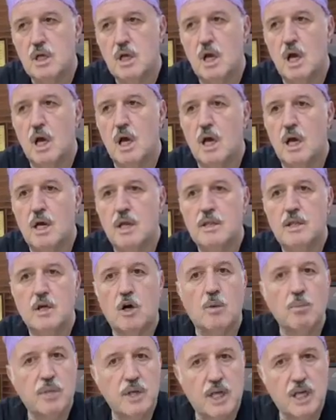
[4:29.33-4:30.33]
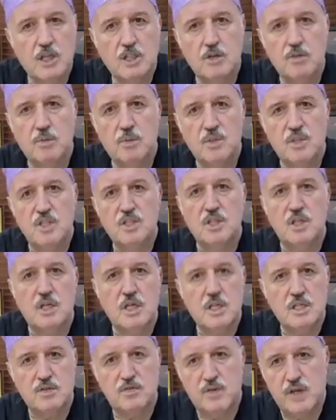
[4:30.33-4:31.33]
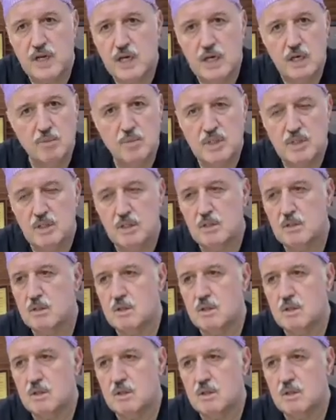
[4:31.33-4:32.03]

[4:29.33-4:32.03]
The complication procedure is very limited.